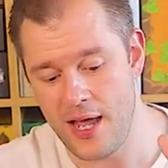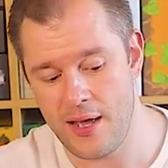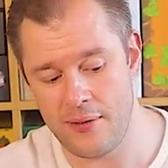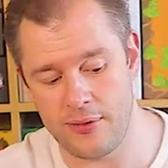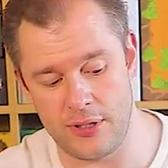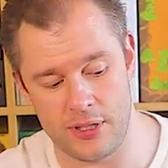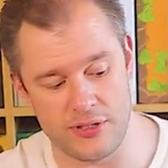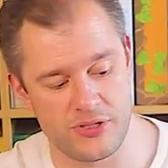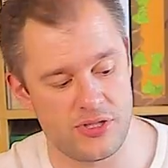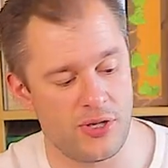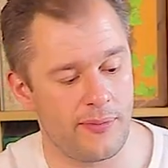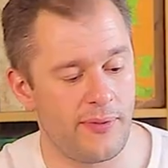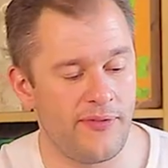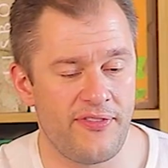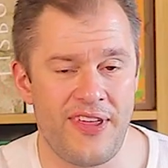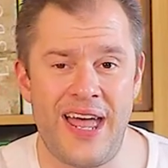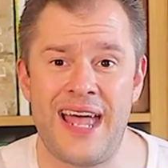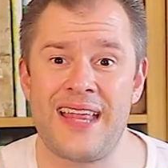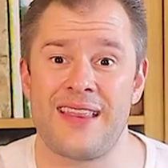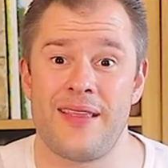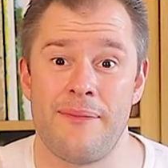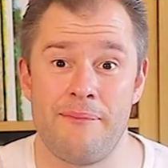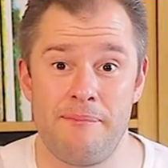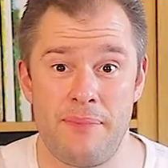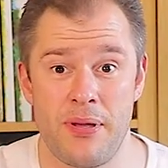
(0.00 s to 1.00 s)
But on top of
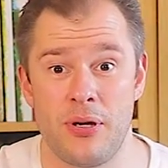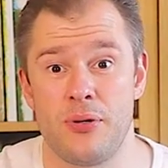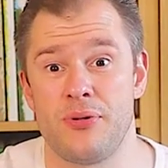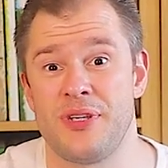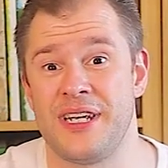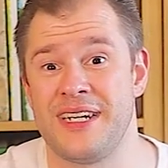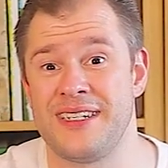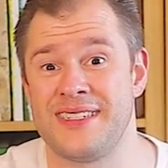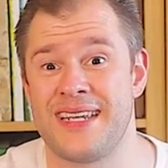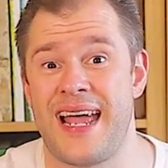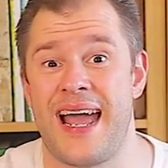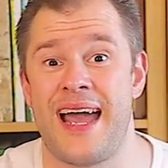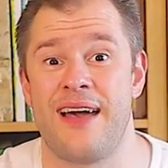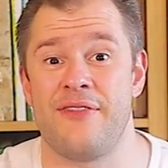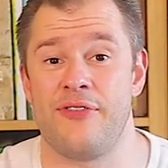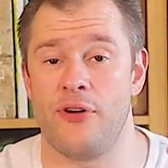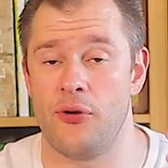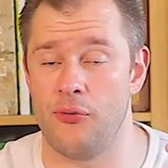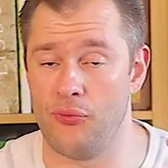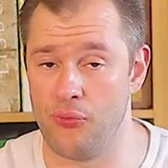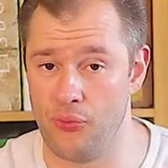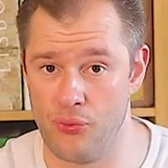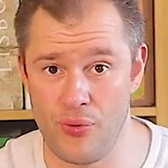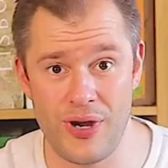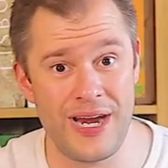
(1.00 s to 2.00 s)
that, the buildings have
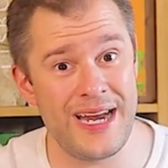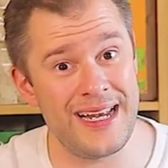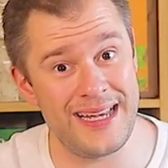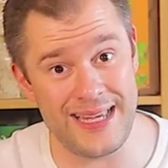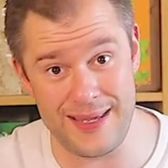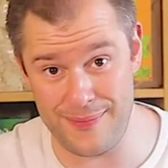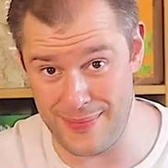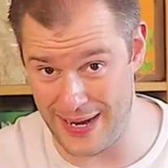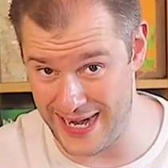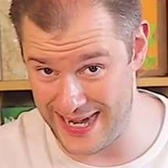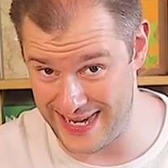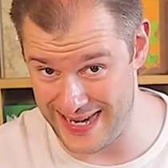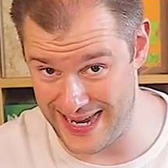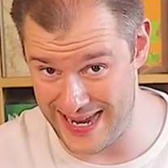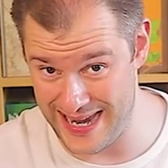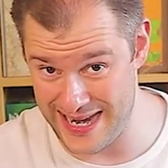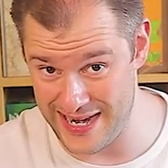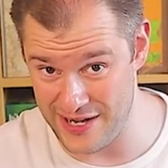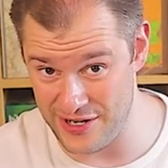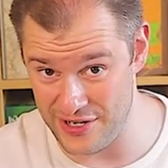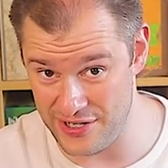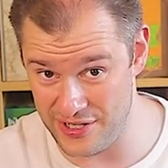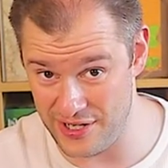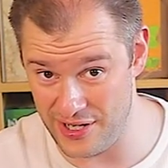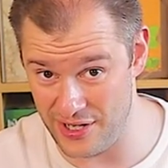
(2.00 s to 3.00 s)
really made it
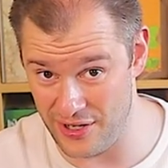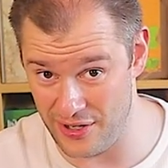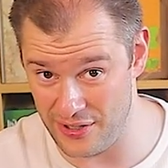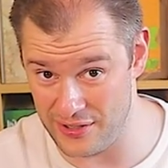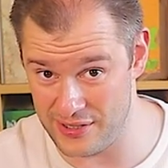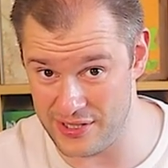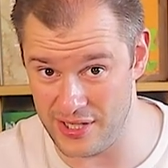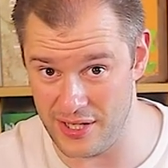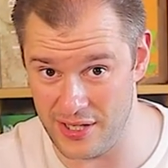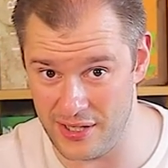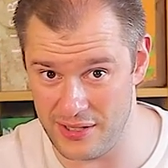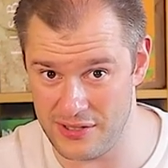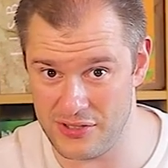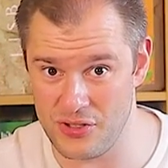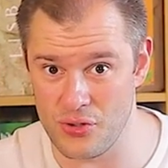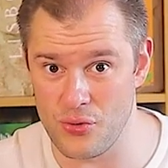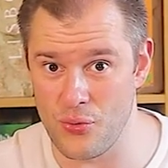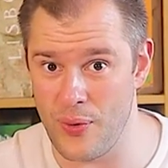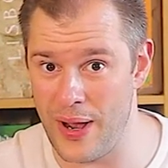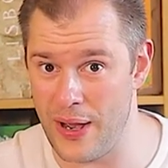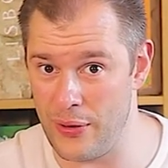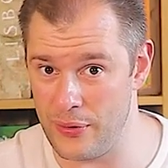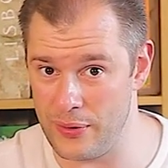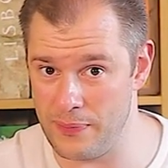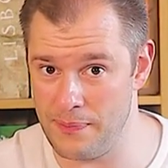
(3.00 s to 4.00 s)
easier to do
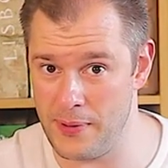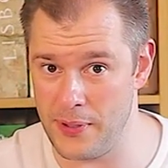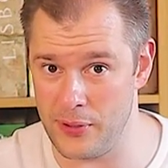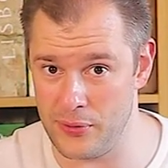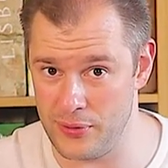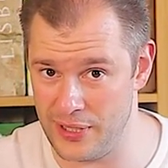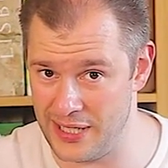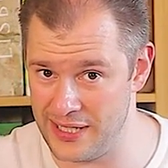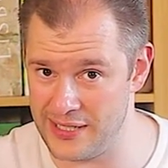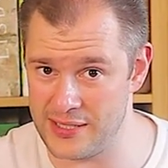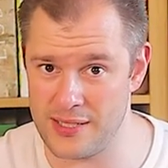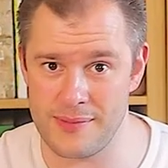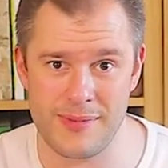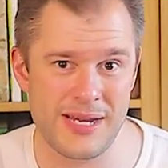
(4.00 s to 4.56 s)
well with buildings.